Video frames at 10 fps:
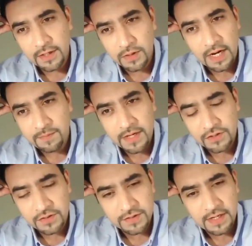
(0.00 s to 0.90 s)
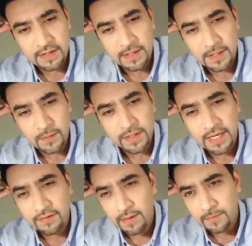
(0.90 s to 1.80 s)
good at patience, and we
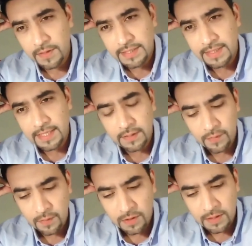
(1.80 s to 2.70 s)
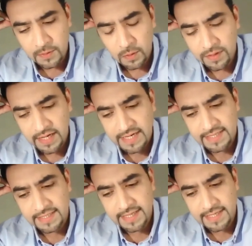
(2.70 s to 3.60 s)
give up easily. We want overnight
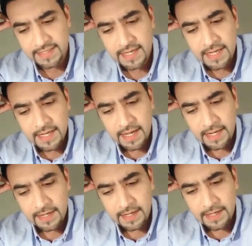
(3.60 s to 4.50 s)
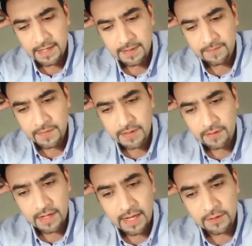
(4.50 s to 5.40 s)
success. And
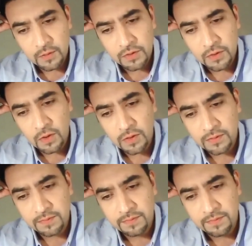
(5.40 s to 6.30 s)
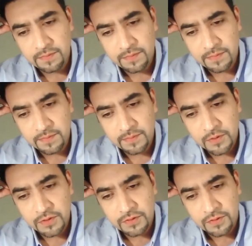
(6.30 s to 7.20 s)
as you so
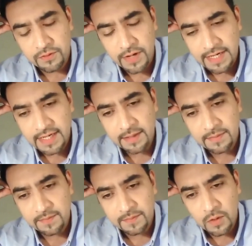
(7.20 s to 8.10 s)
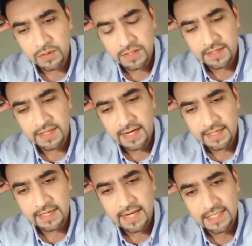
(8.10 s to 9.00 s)
rightly quoted,
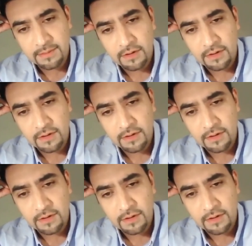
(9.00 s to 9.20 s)
that it takes about